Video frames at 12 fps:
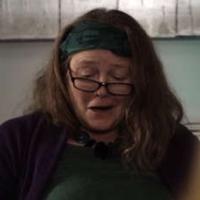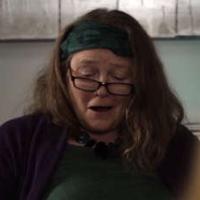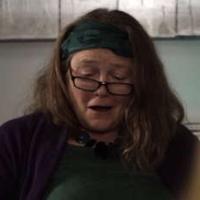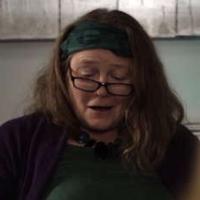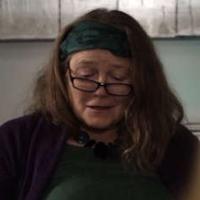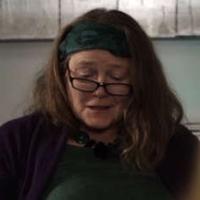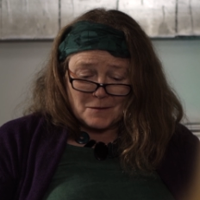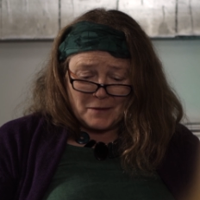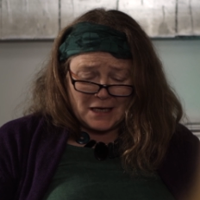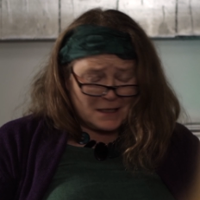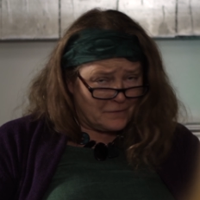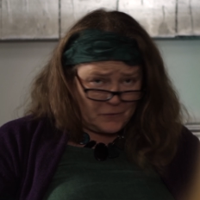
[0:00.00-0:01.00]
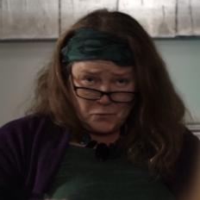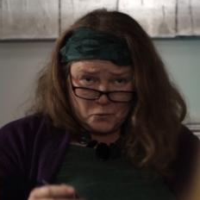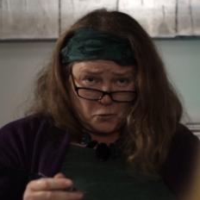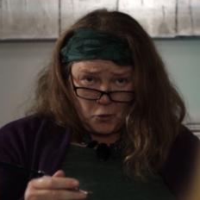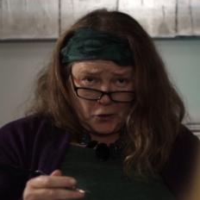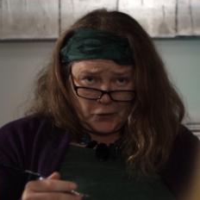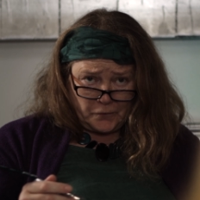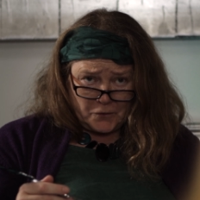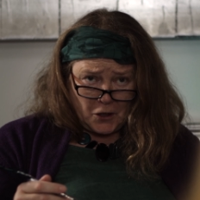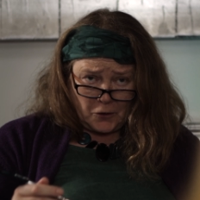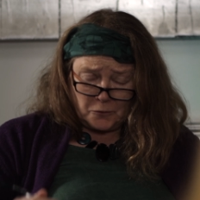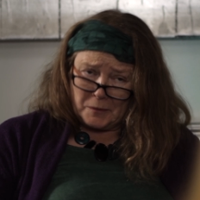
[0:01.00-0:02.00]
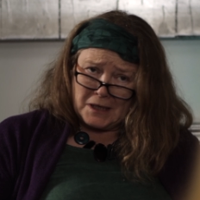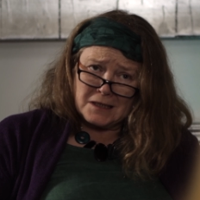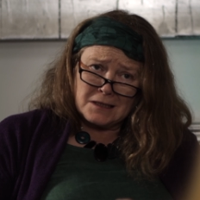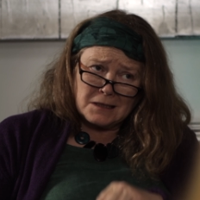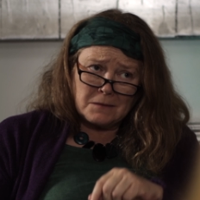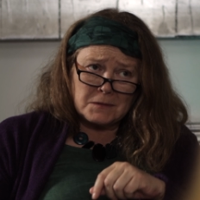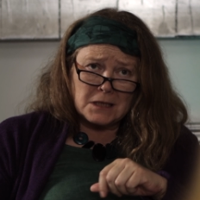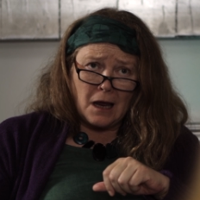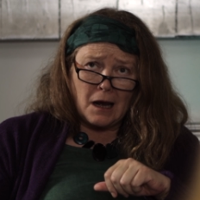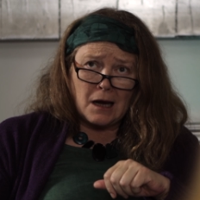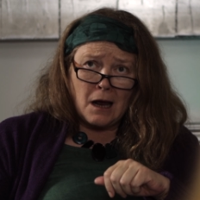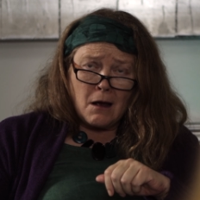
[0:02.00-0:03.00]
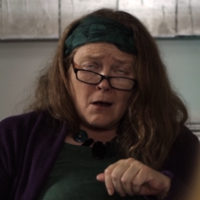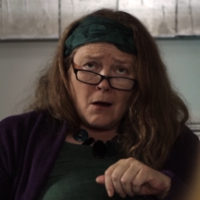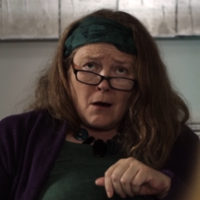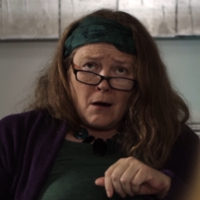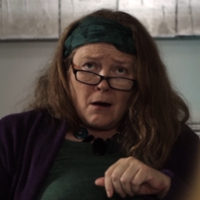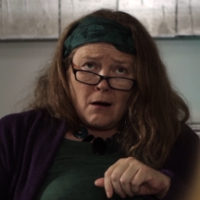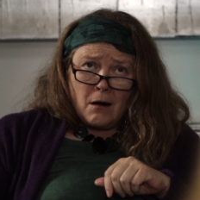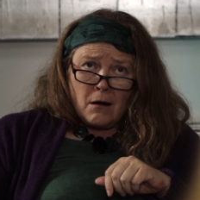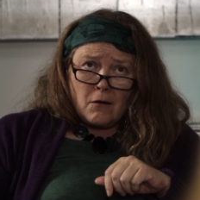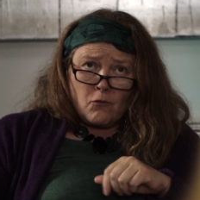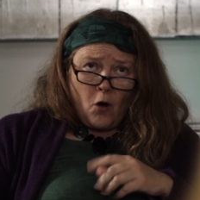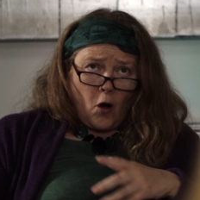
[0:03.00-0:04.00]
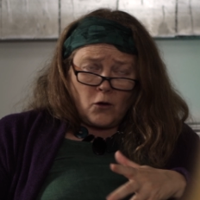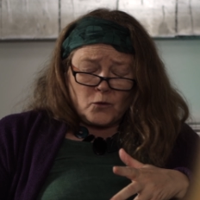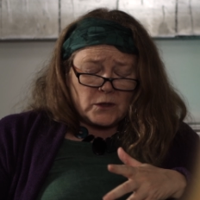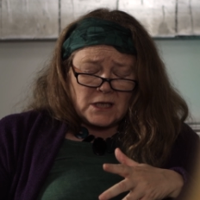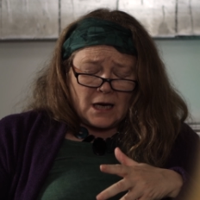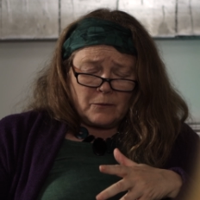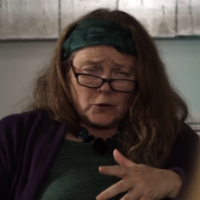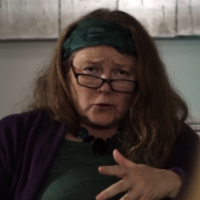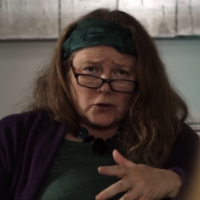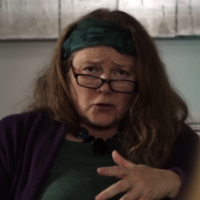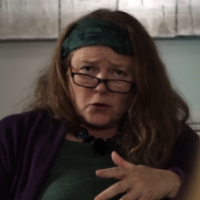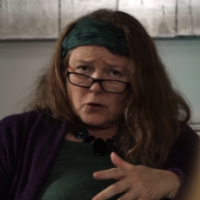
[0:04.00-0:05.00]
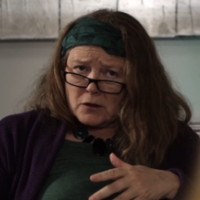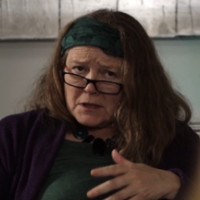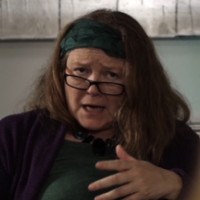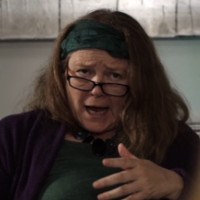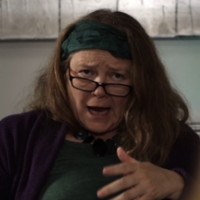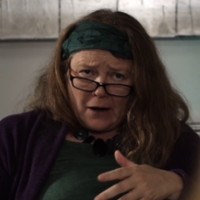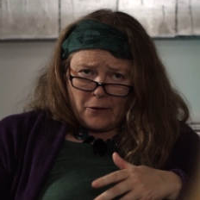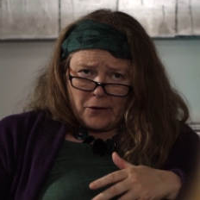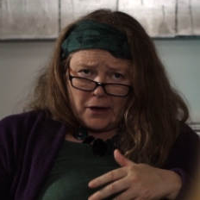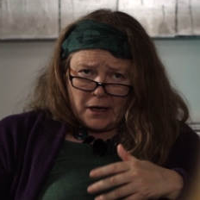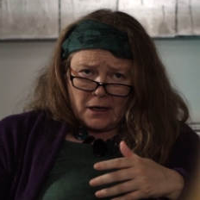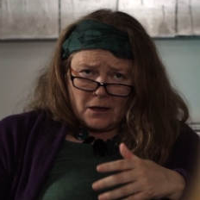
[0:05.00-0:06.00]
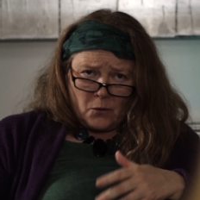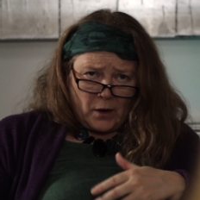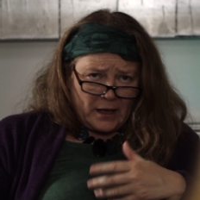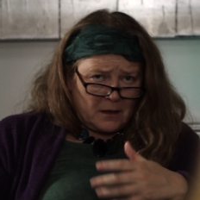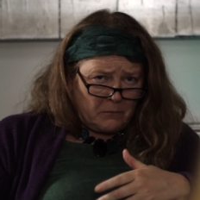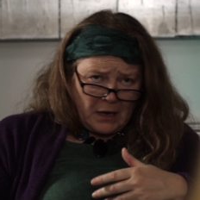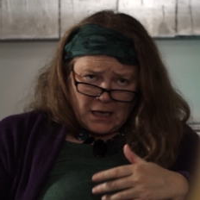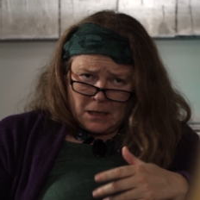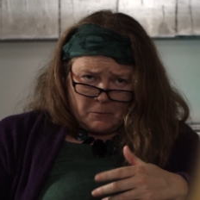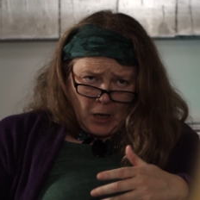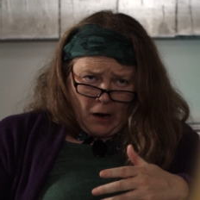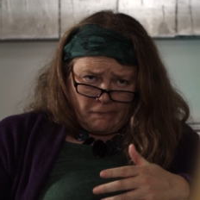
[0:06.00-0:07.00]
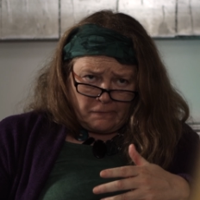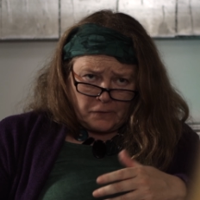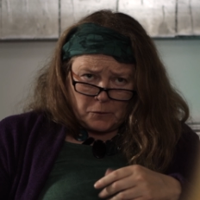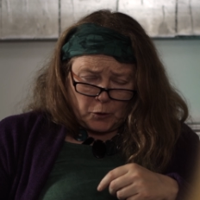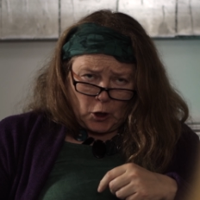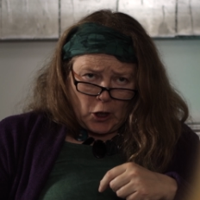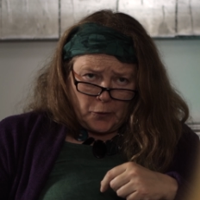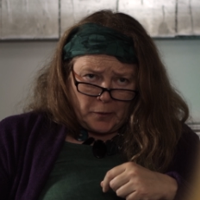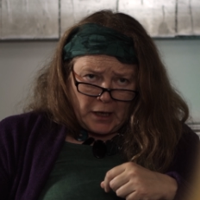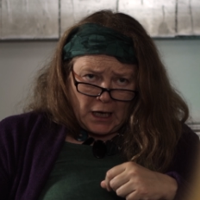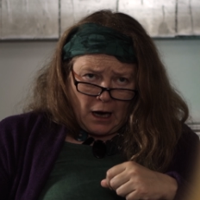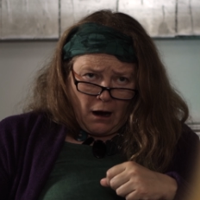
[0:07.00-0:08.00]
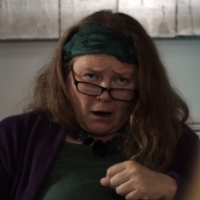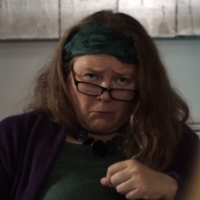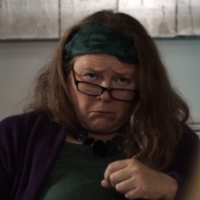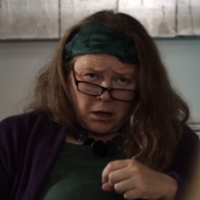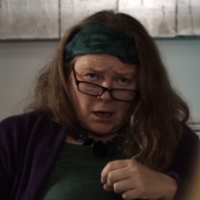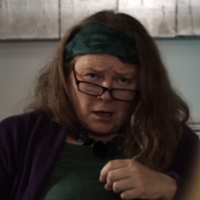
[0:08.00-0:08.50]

ask because from what you've told me, it seems like Ron was able to talk to Harry in a way that made him comfortable opening up.